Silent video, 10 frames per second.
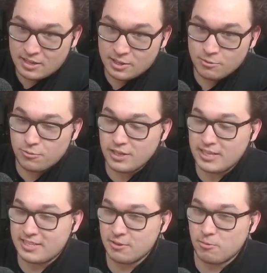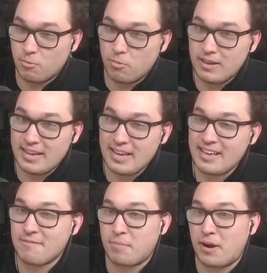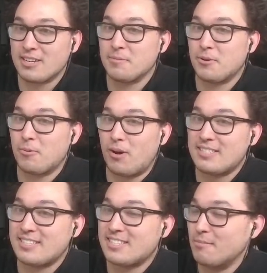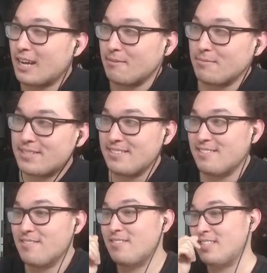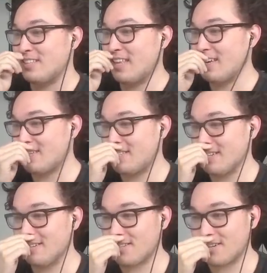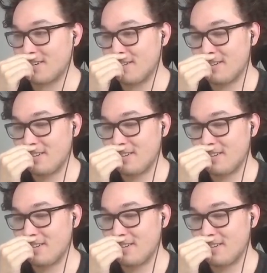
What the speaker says: you really do, if possible, want to sometimes delay it a single turn